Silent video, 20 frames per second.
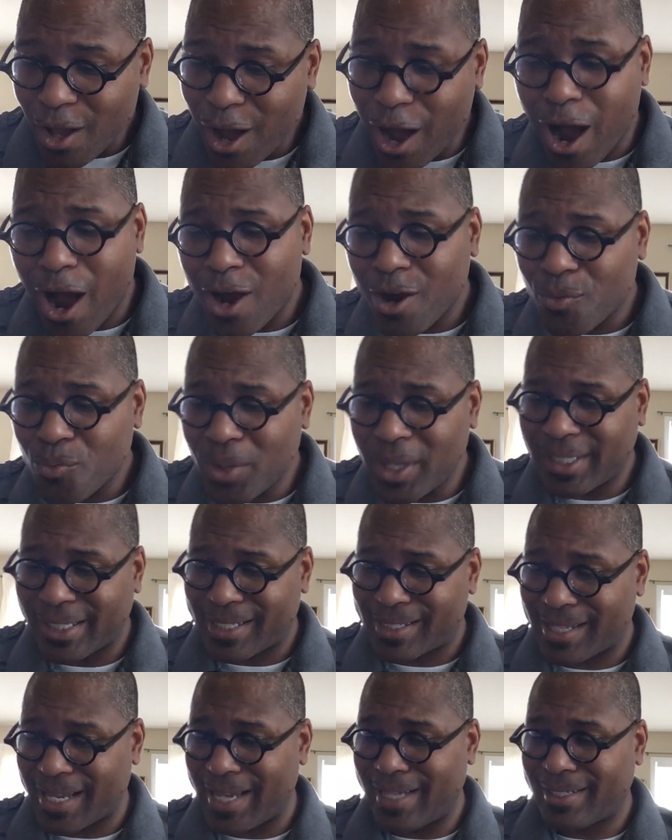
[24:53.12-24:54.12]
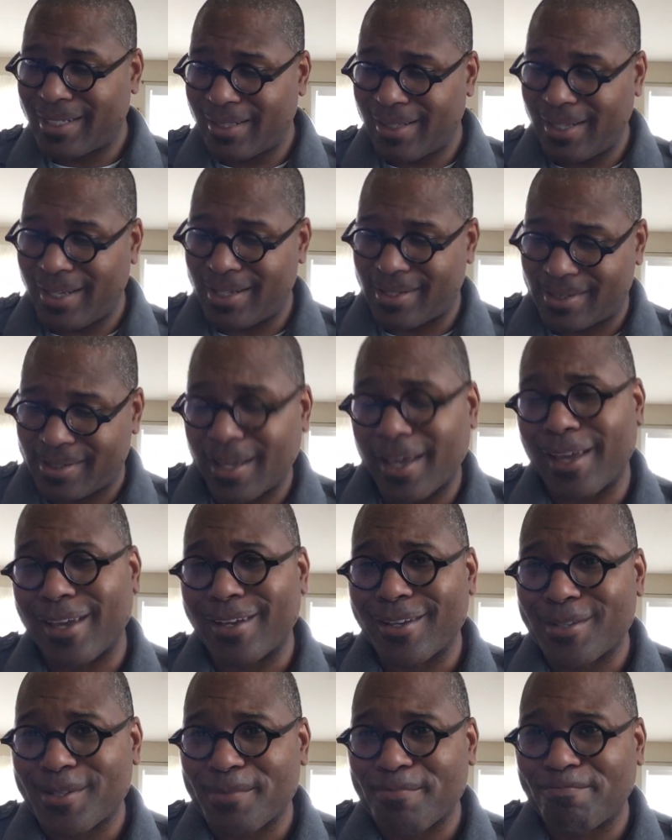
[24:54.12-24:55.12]
are we to say to these
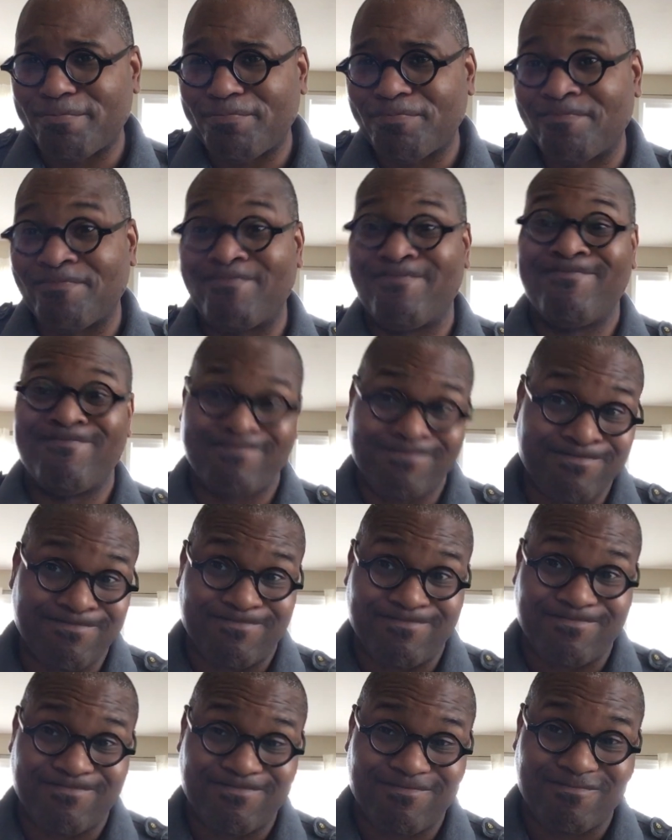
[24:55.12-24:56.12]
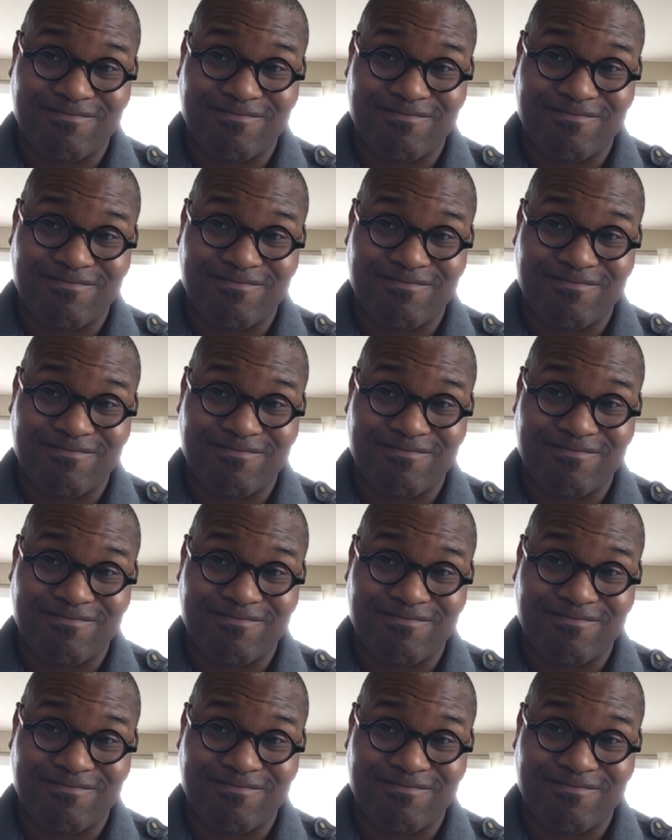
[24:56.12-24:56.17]
things? Mm.